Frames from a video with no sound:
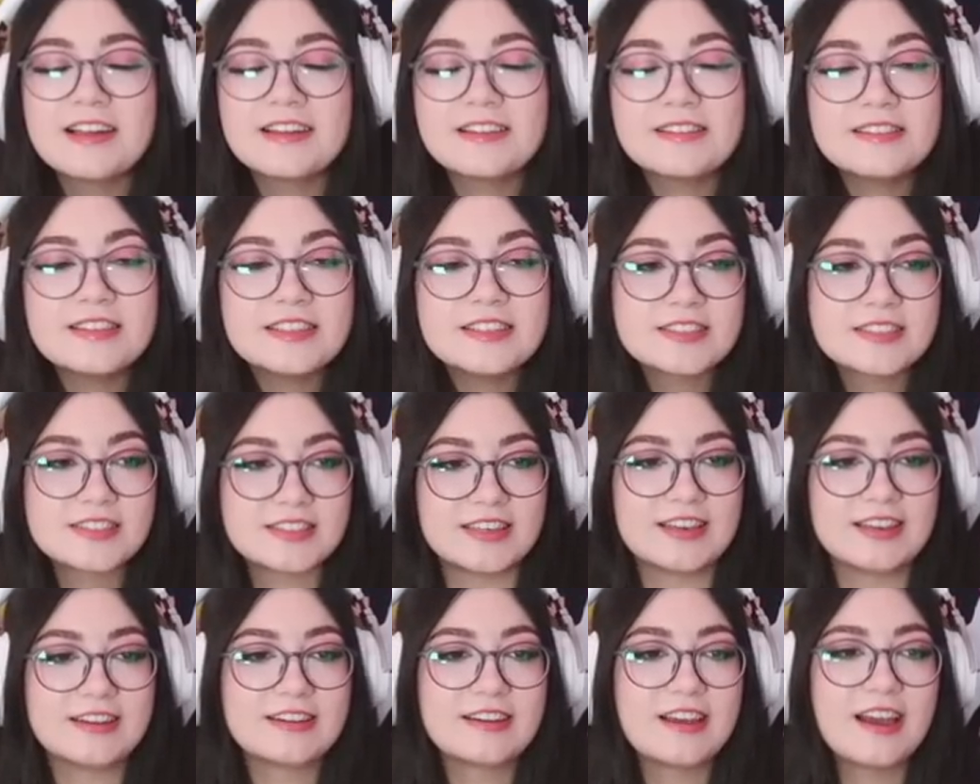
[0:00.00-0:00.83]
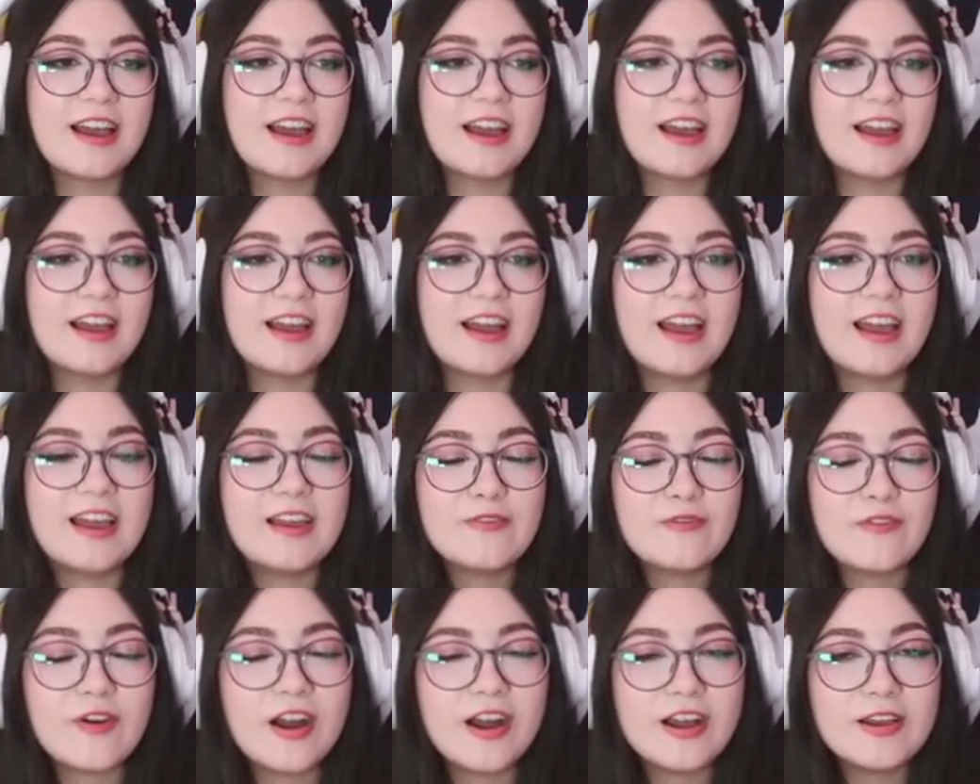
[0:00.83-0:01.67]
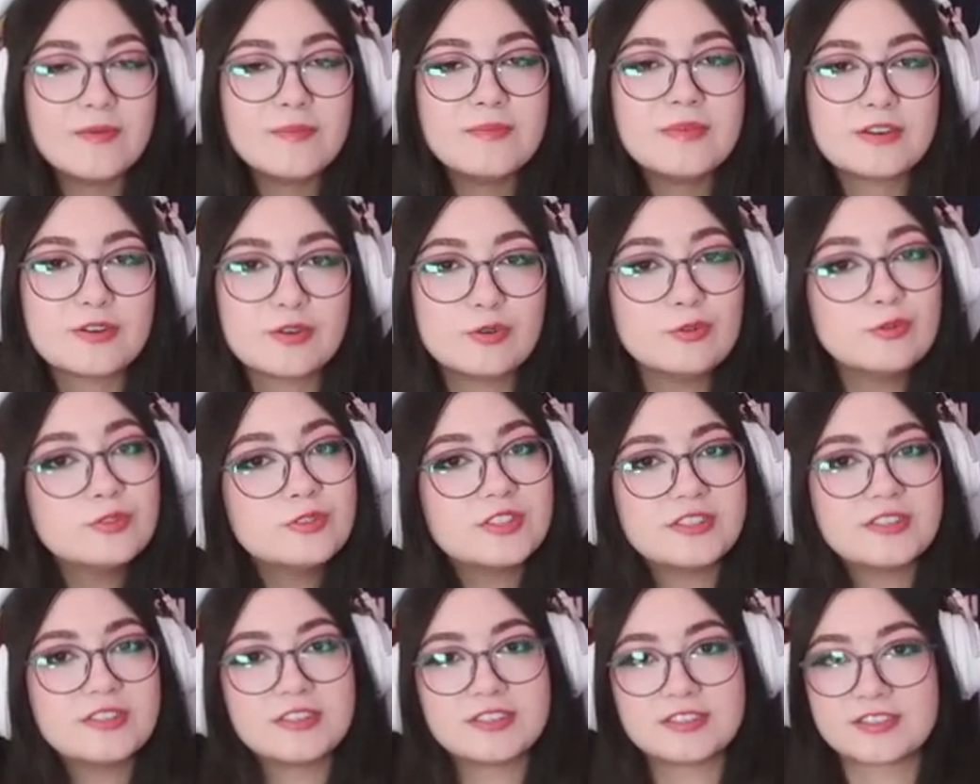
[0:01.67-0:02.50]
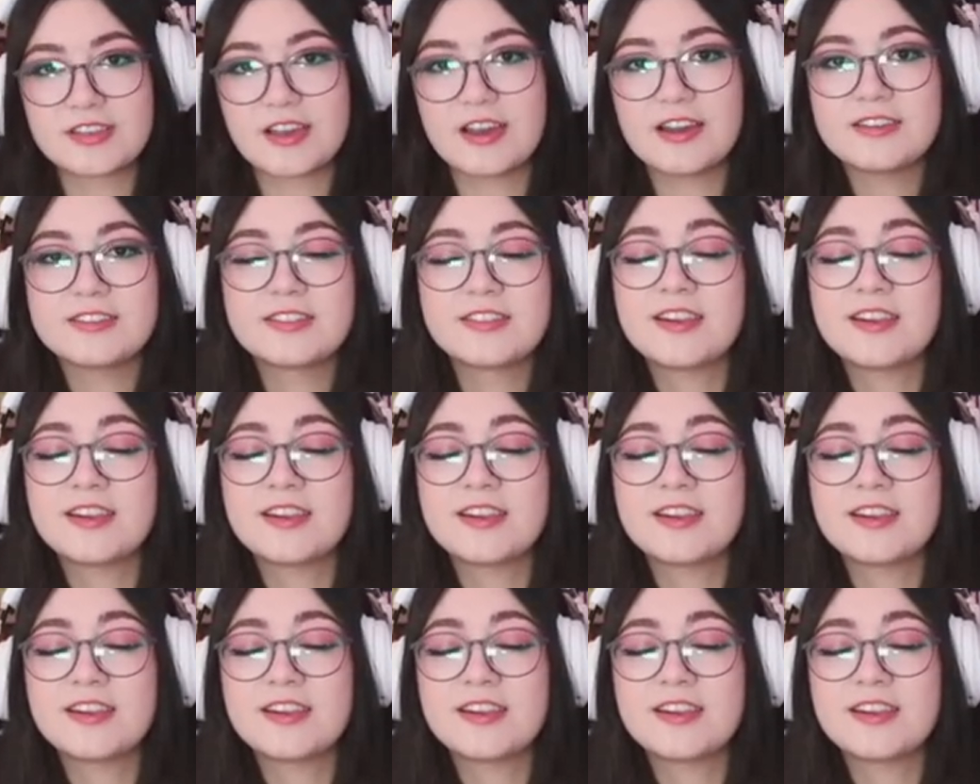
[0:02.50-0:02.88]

listen, if I'm a goose in disguise,